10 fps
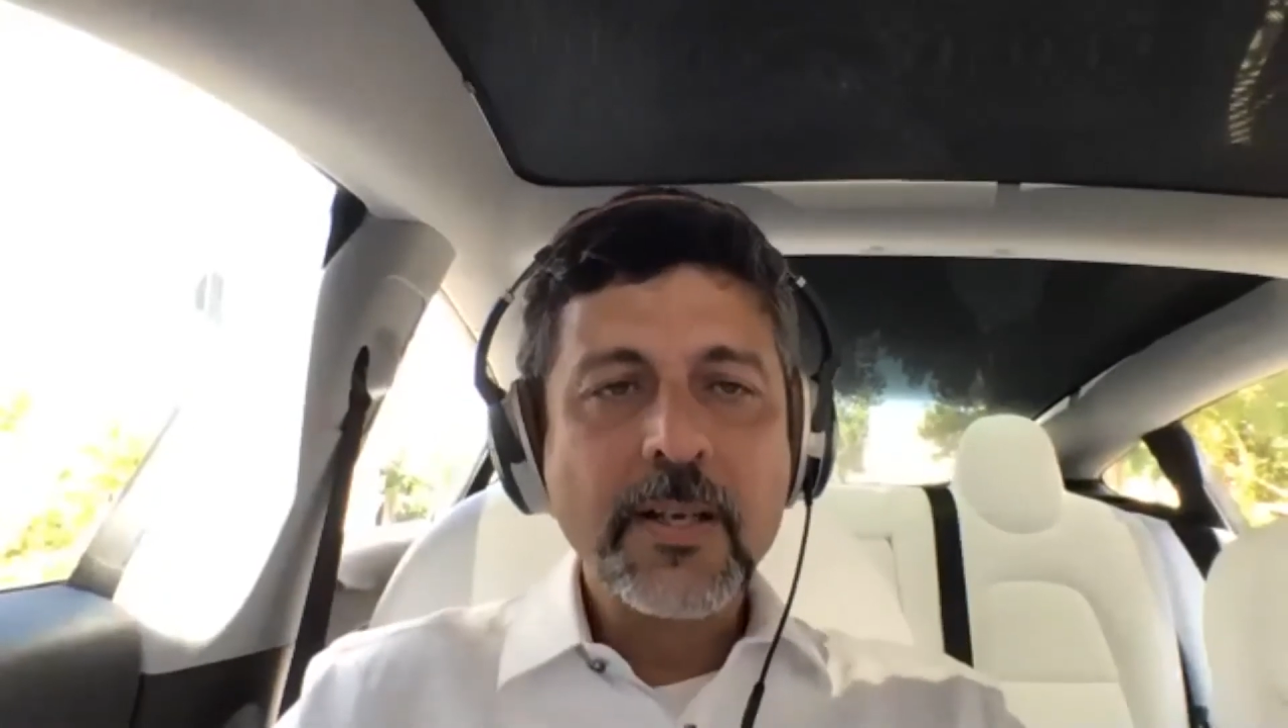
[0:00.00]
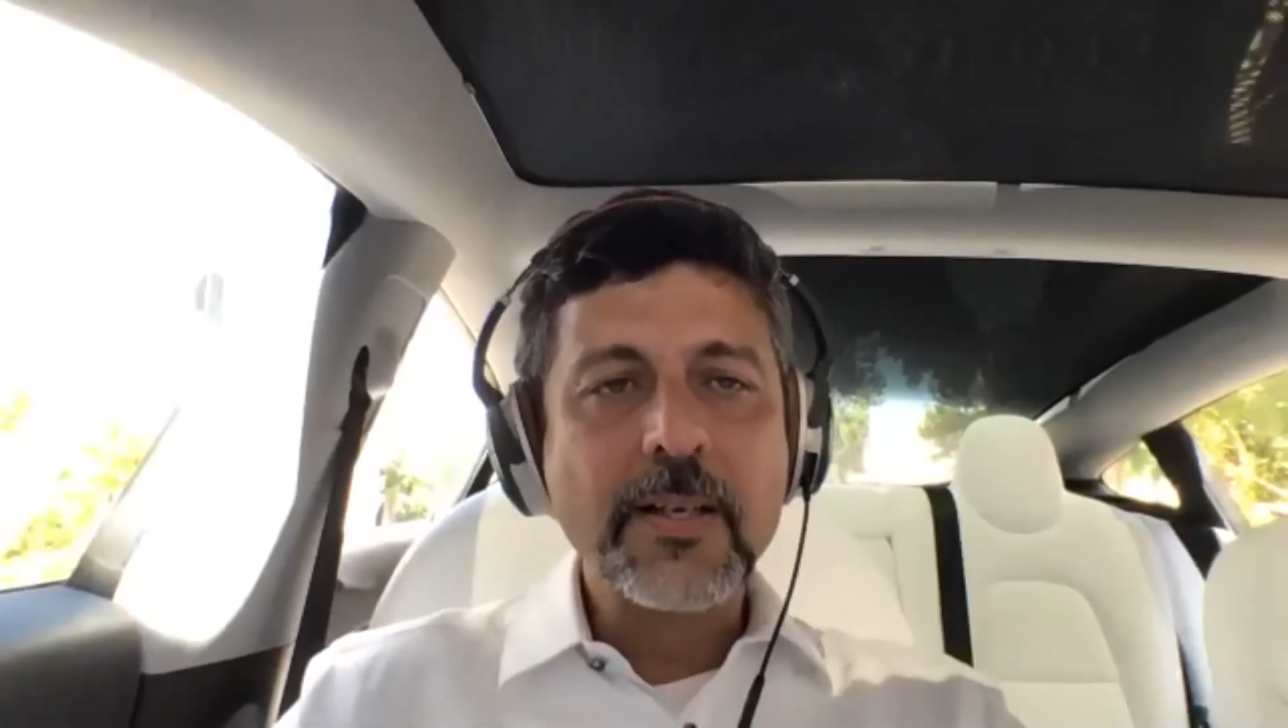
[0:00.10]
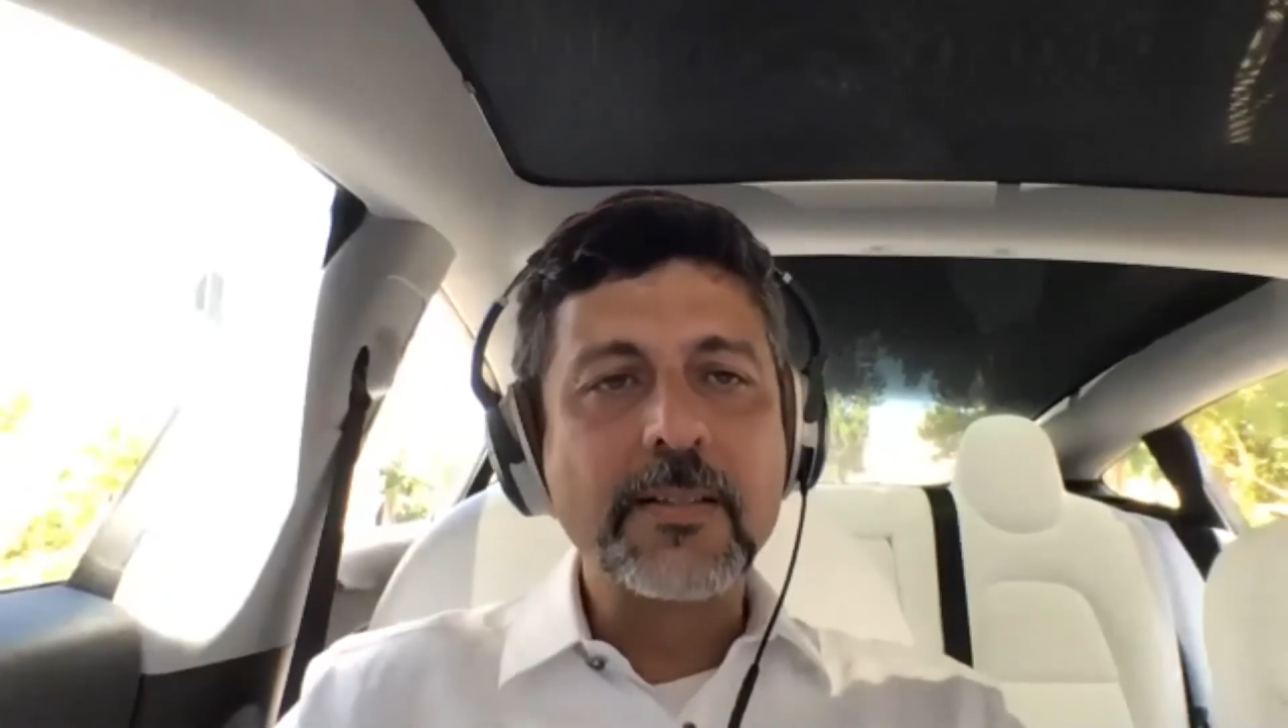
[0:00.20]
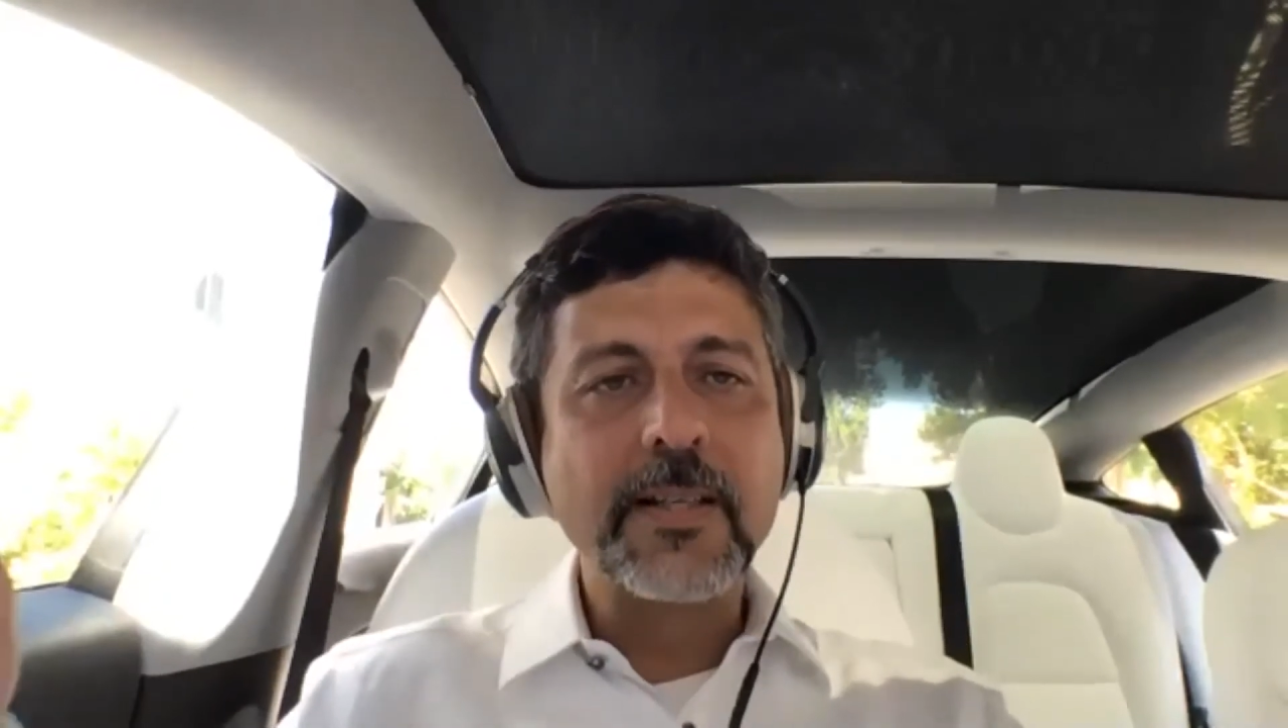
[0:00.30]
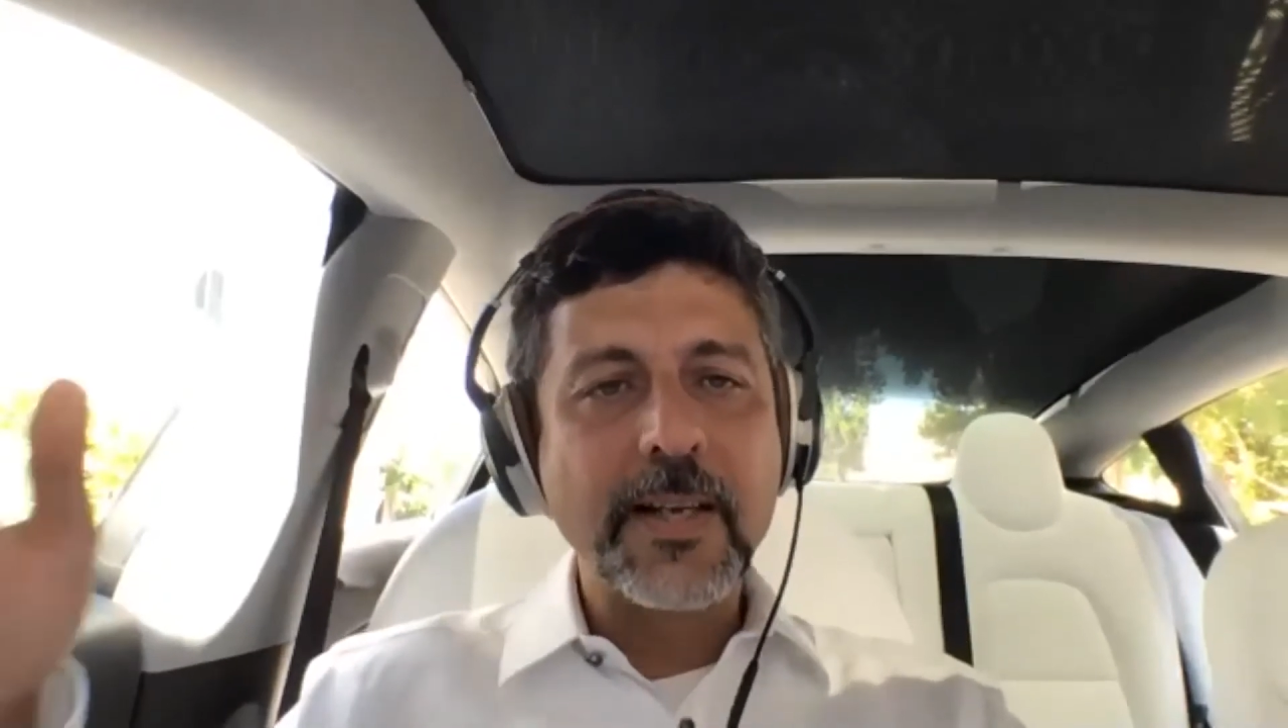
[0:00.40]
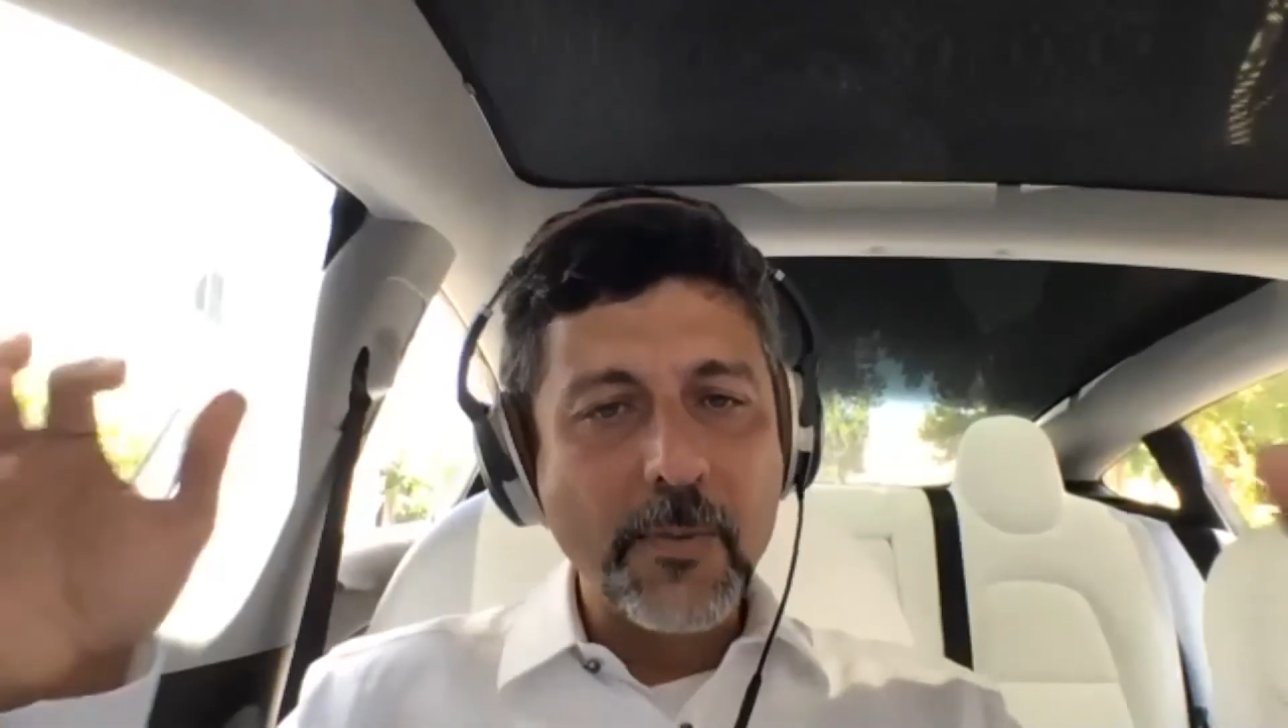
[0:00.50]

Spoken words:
Is that, hey,